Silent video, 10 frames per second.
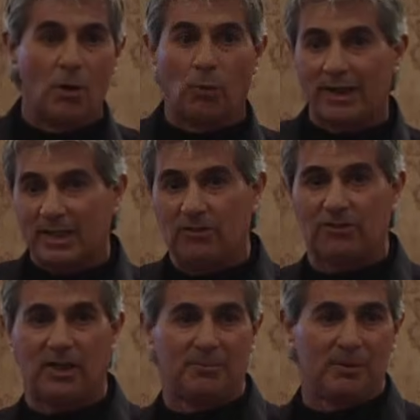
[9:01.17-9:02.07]
what he
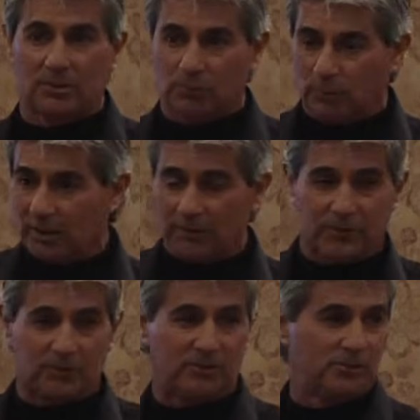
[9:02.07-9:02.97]
said, because one of the
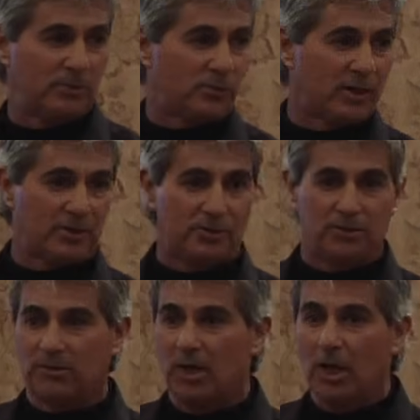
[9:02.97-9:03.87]
first things we try to
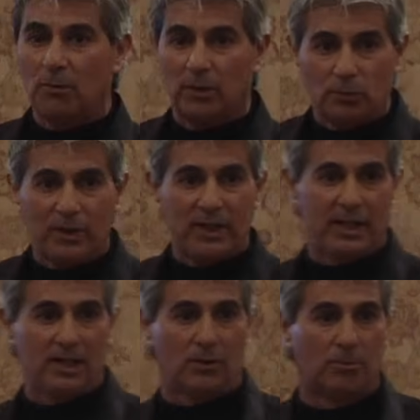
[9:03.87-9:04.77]
do when we
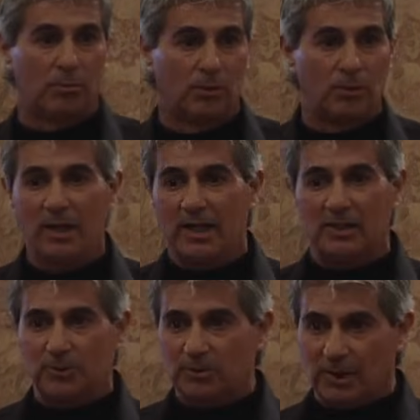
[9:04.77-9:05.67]
hear a bull
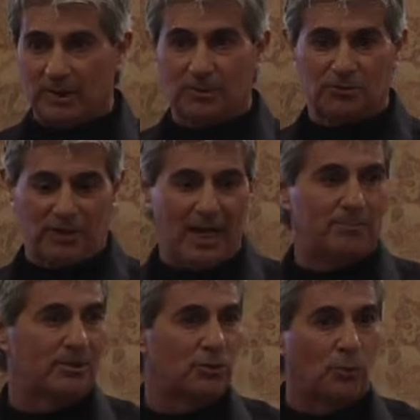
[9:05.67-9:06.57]
is we try to
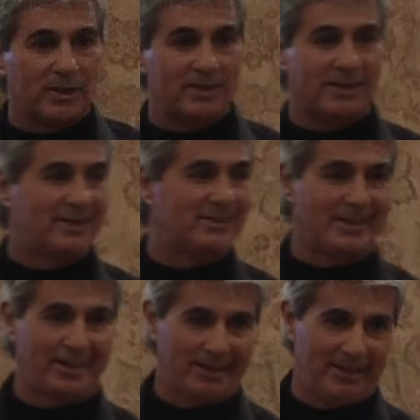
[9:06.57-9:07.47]
establish what did he
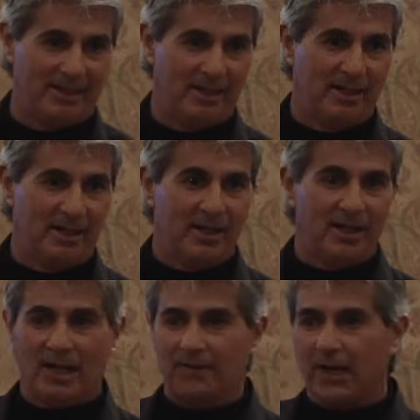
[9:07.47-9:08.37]
say.
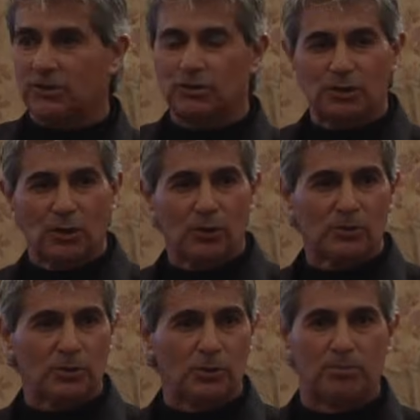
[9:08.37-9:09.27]
And that's so,
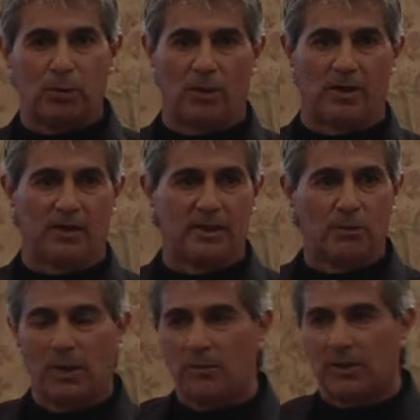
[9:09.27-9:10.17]
so important.
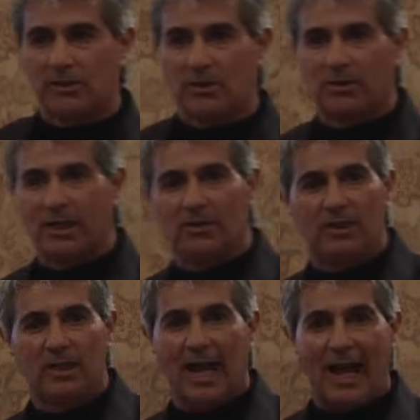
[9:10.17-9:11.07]
We want to know, is
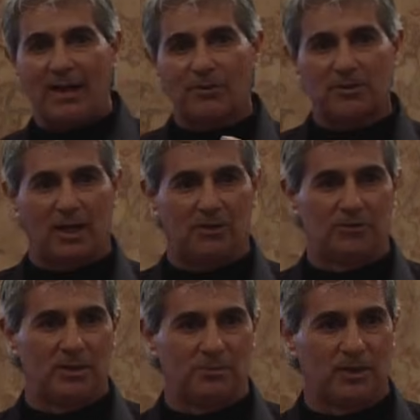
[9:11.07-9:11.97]
he
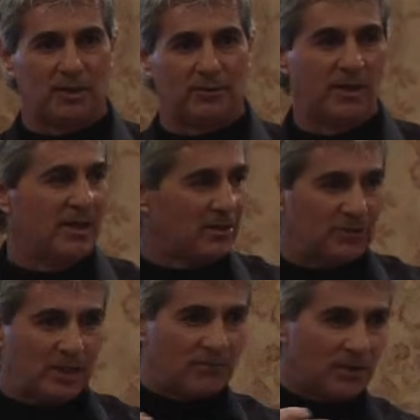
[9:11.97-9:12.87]
advertising himself? Is
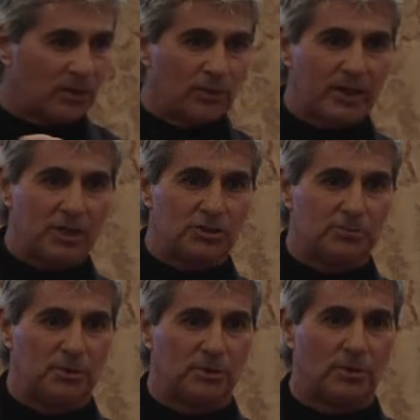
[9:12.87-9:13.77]
he giving a location
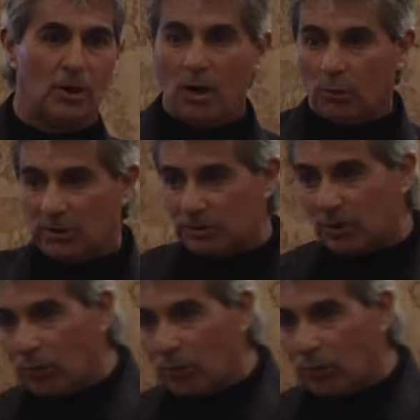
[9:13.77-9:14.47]
bugle? Was there